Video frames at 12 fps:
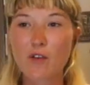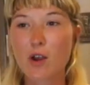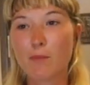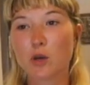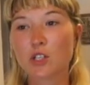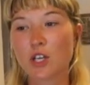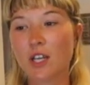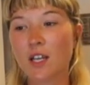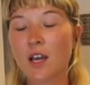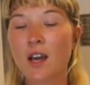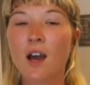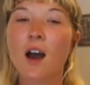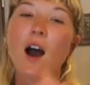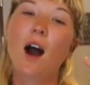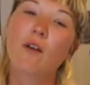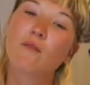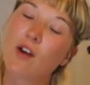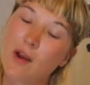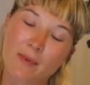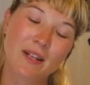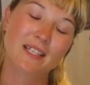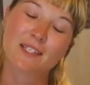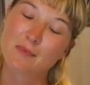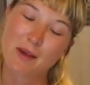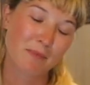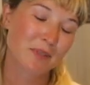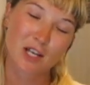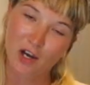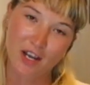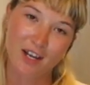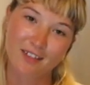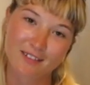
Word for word: very modern I'm very pleased to be in Pattaya